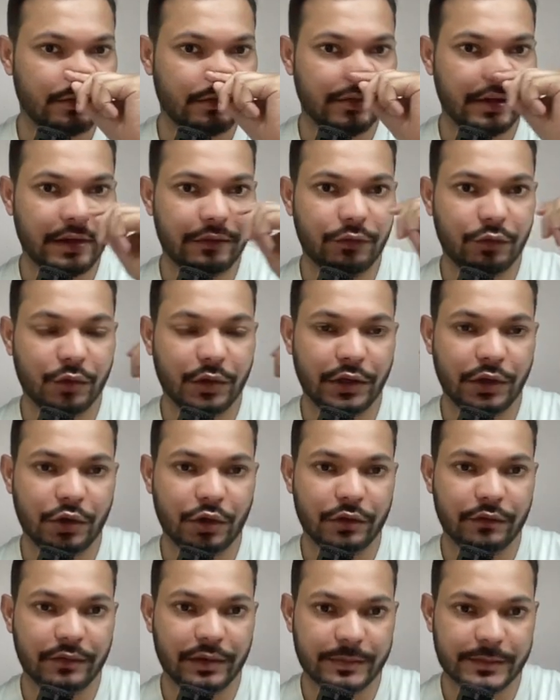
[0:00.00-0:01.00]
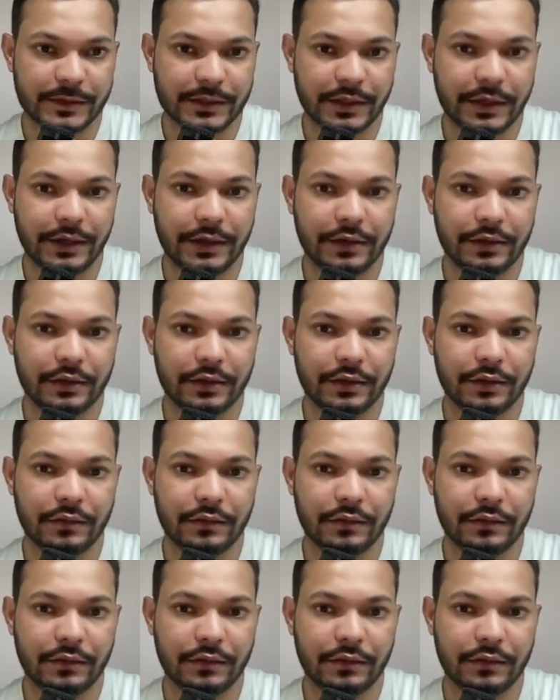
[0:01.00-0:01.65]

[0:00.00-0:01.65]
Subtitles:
We have to click on website.